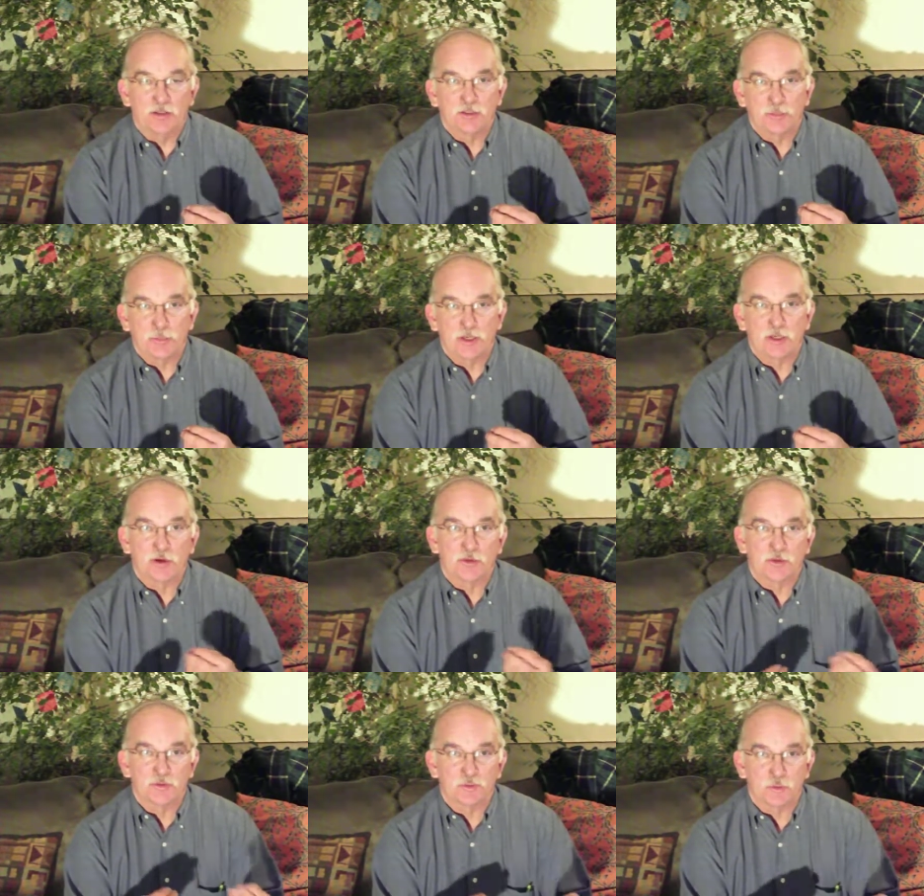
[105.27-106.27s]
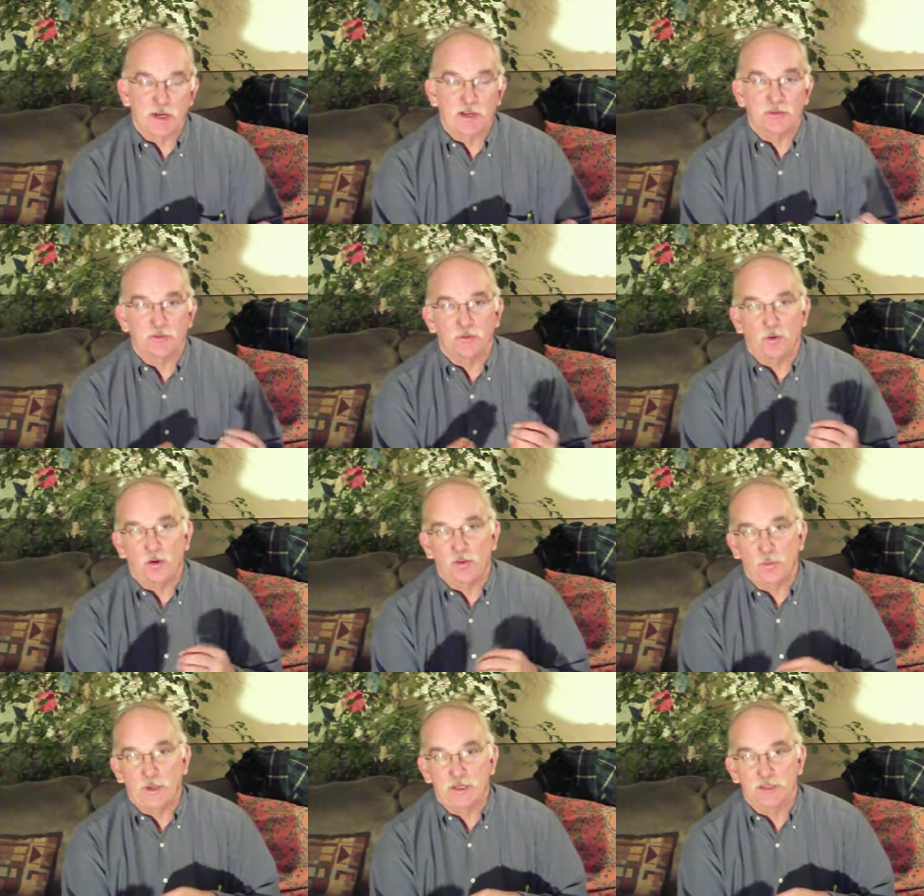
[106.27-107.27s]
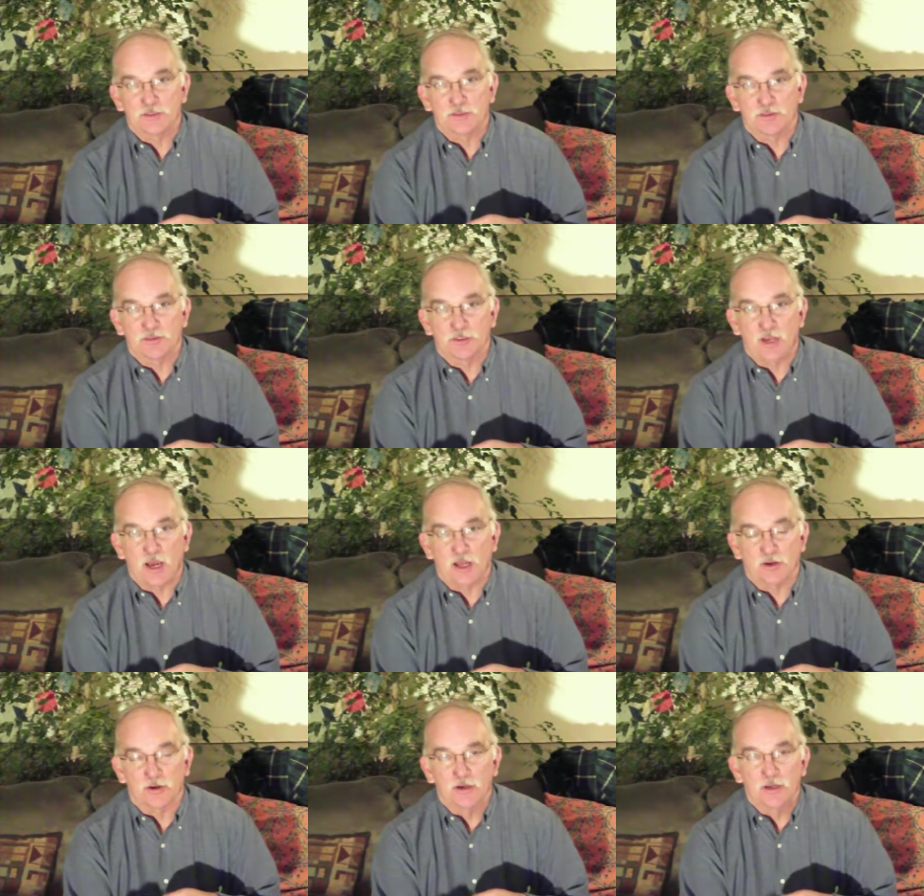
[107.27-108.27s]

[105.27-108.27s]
depending on the strength or the weakness of the dollar.